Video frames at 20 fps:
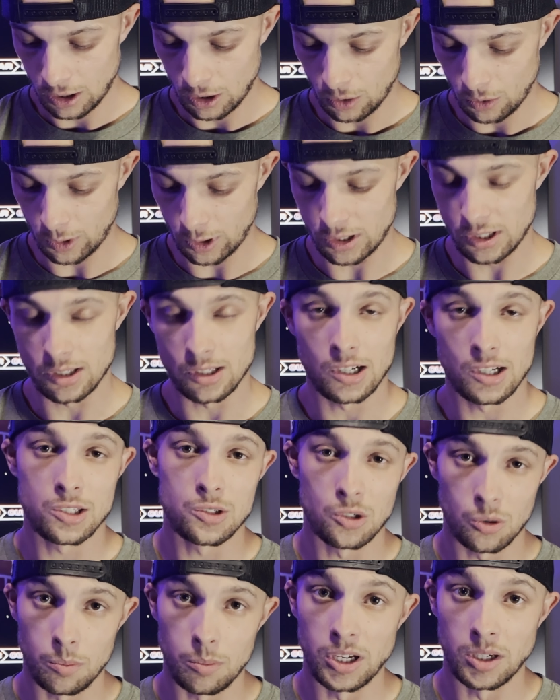Which is
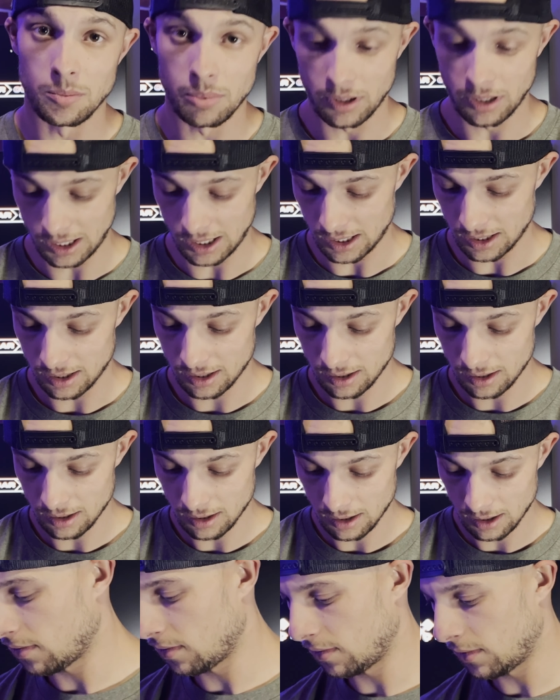also a big plus.
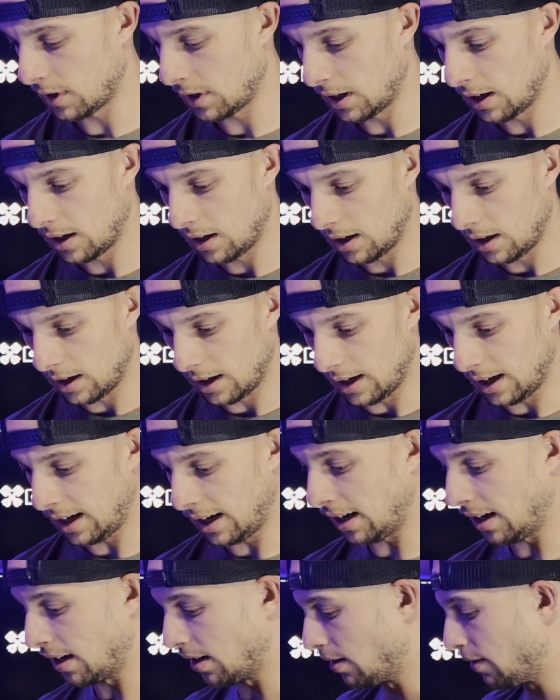
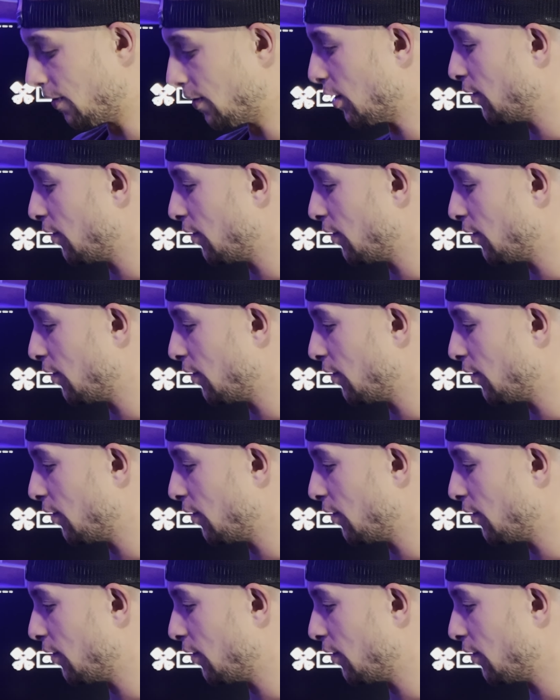And for